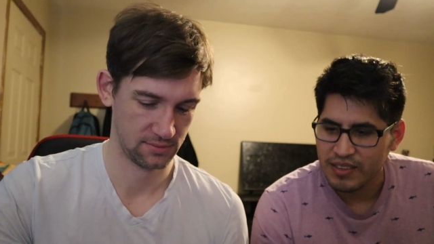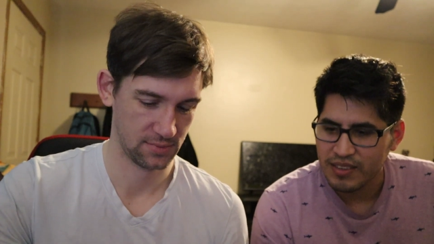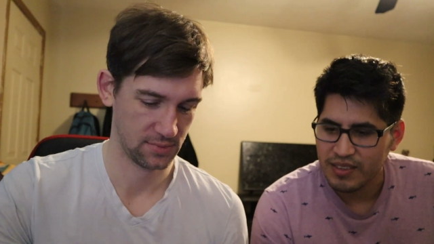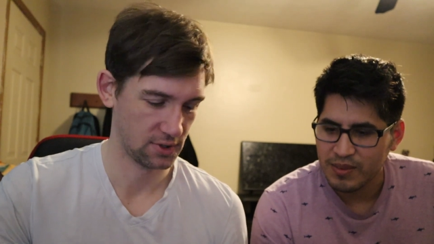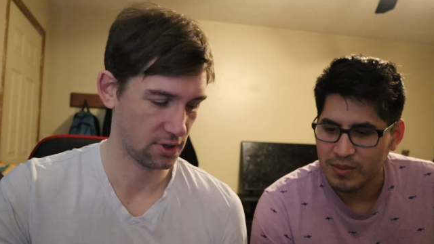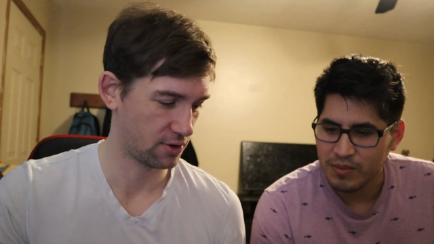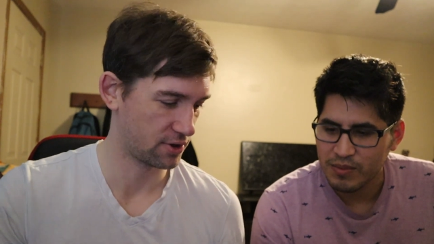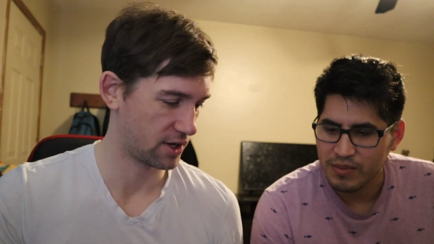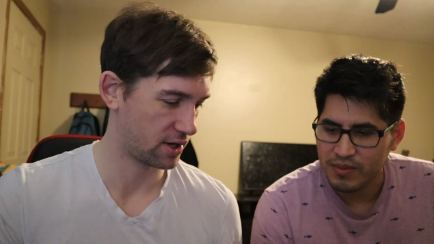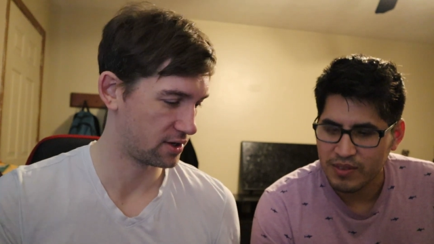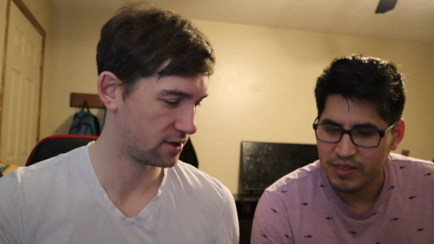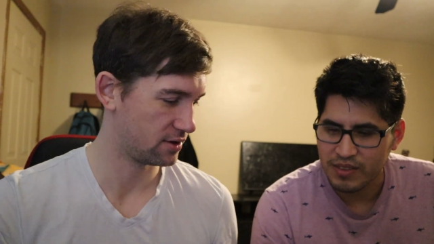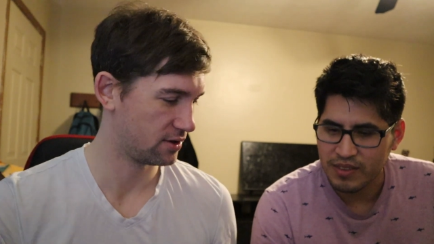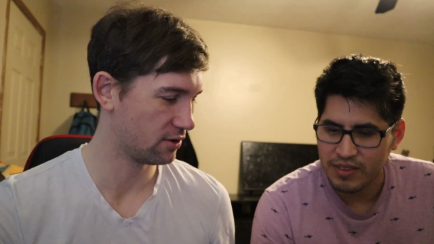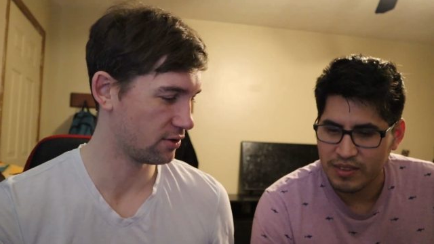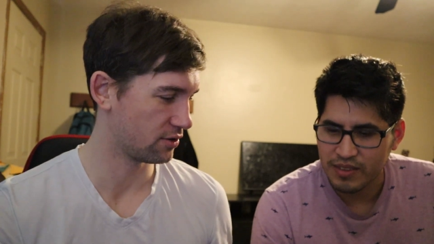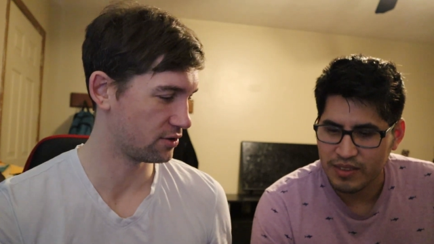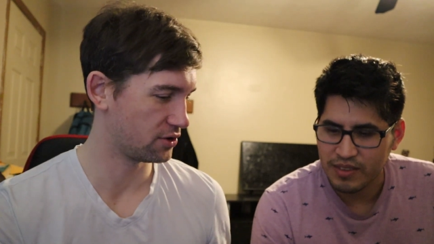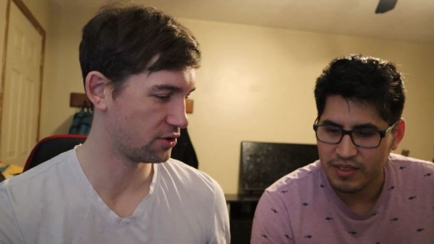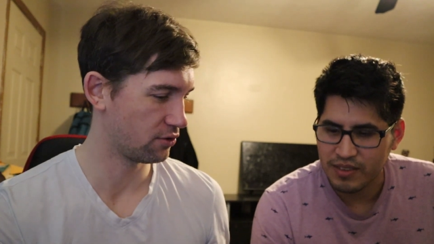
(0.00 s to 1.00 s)
Speaker 1: Oh yeah,
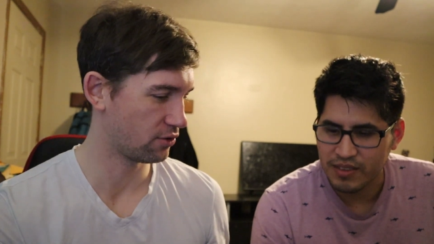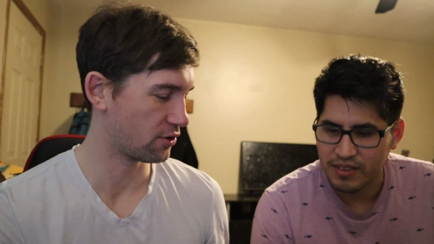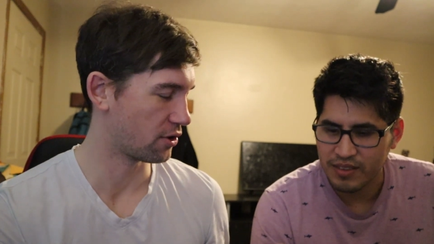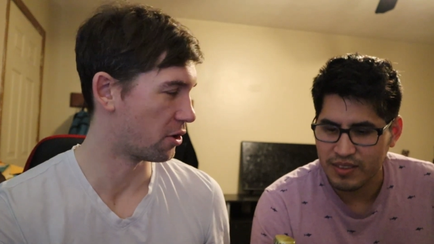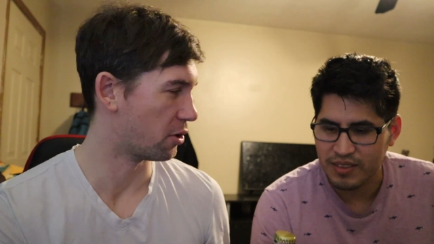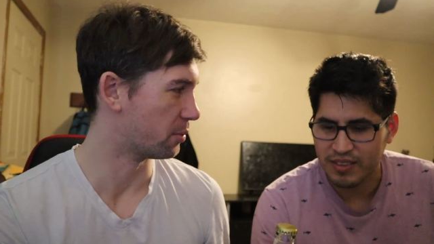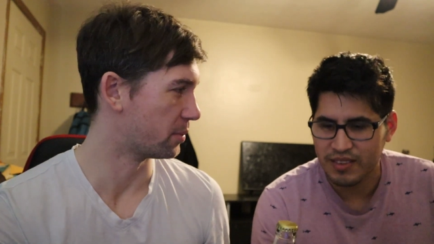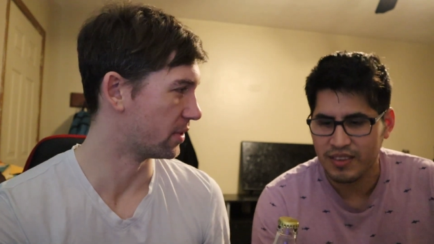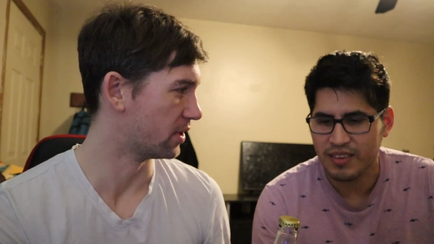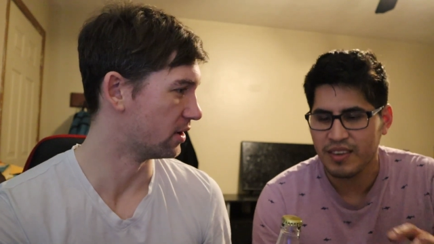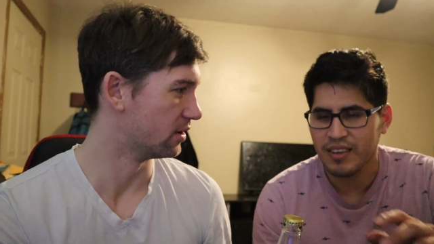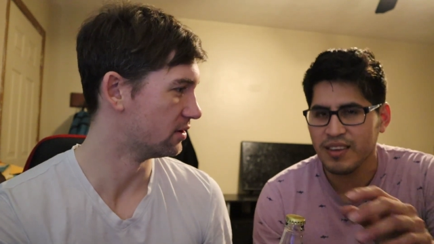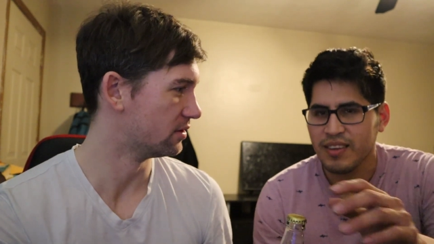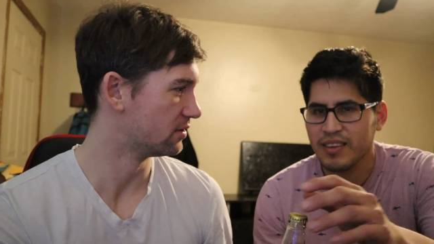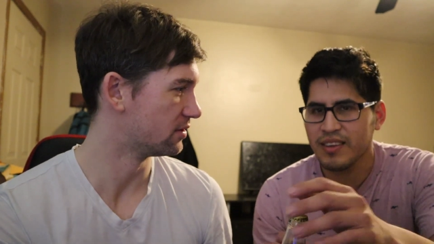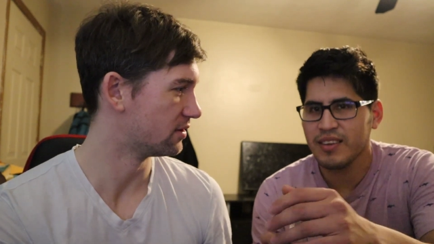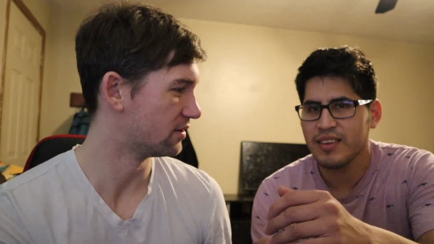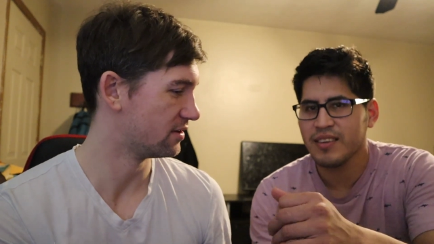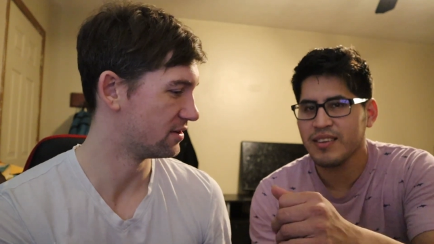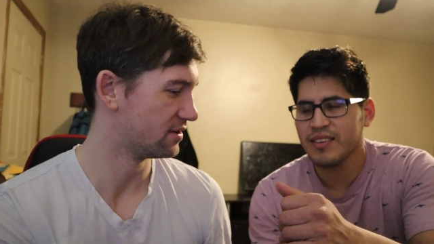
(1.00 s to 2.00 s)
you're you're the opener.
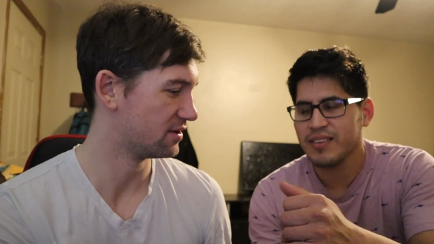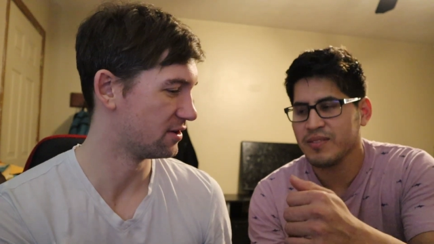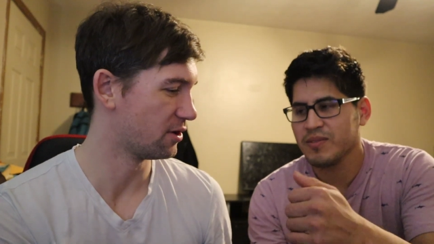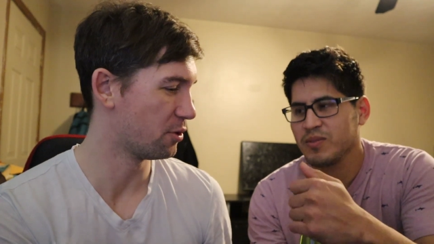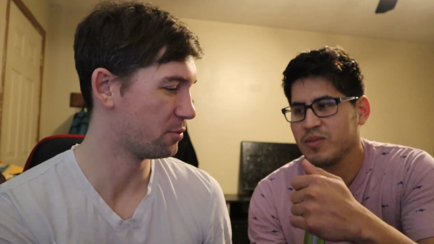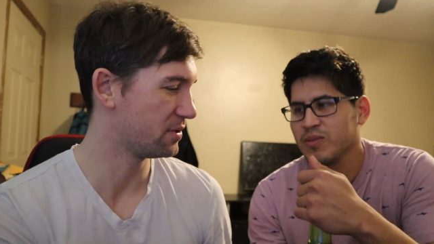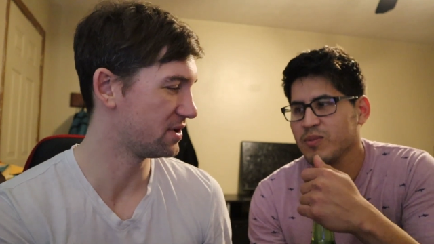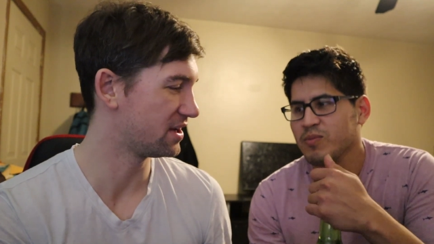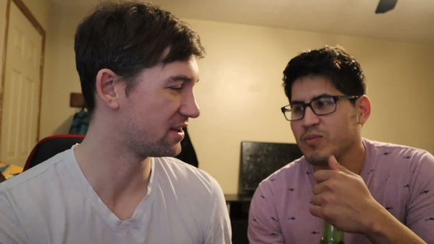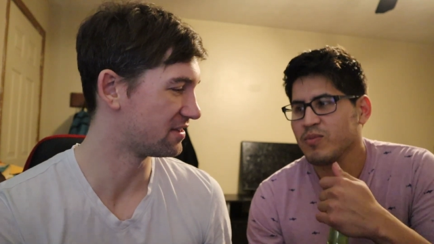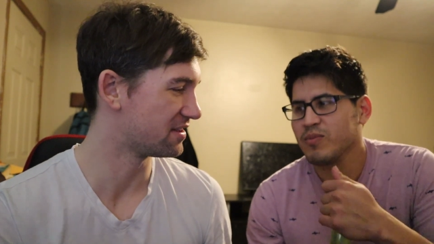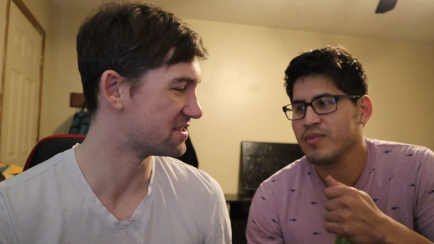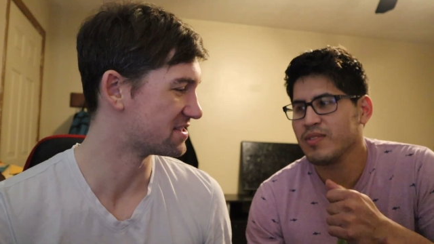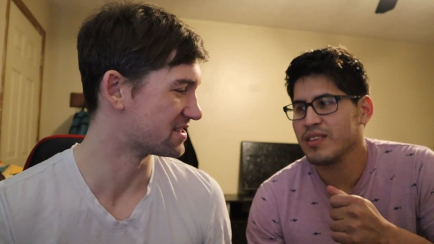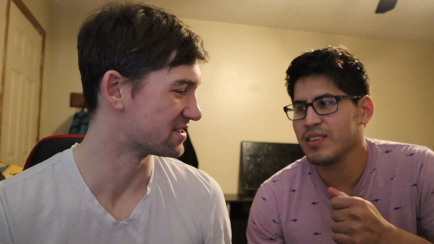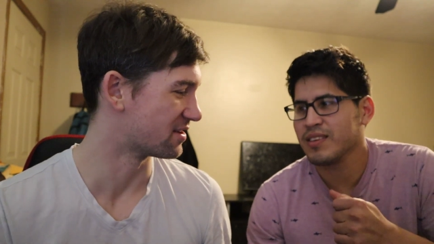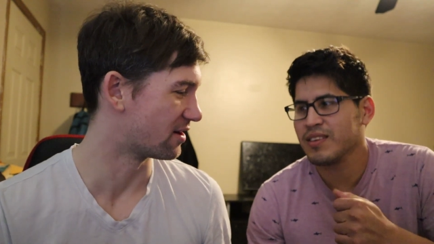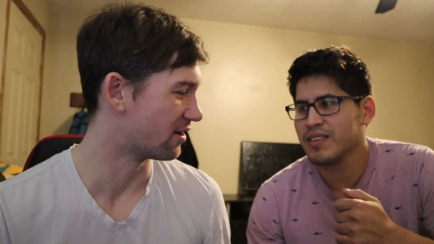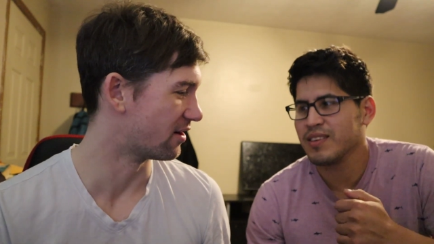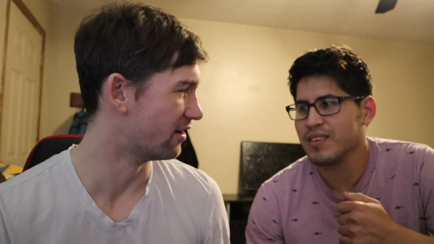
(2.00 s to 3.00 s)
Opening these is
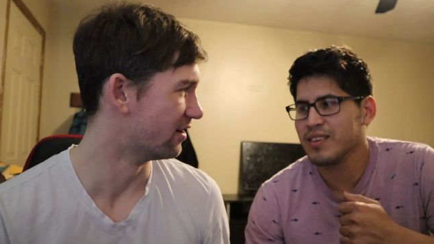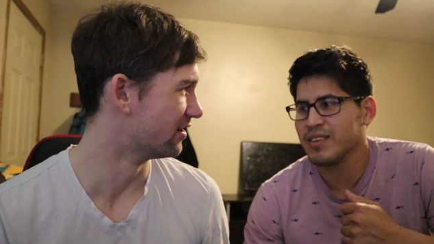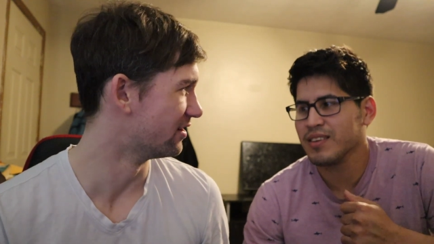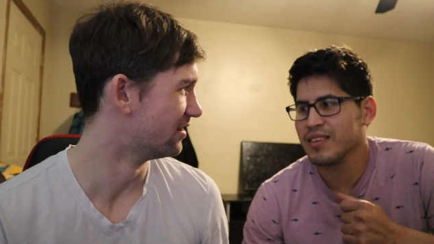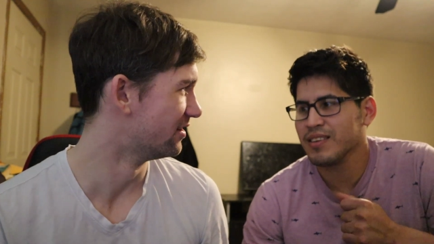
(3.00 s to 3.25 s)
hard.